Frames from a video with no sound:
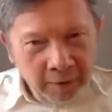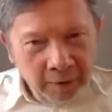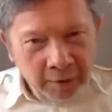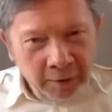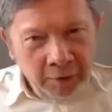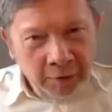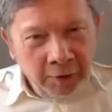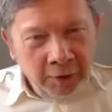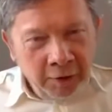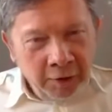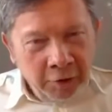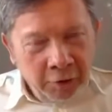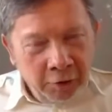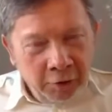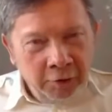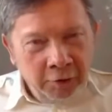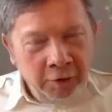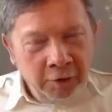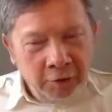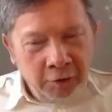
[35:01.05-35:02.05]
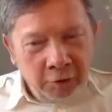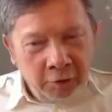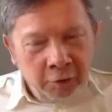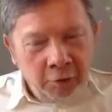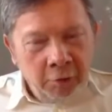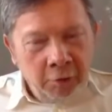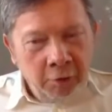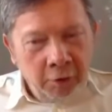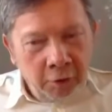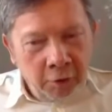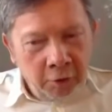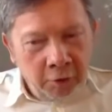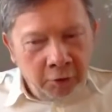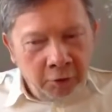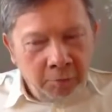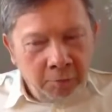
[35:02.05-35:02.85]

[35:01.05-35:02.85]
So it's not only not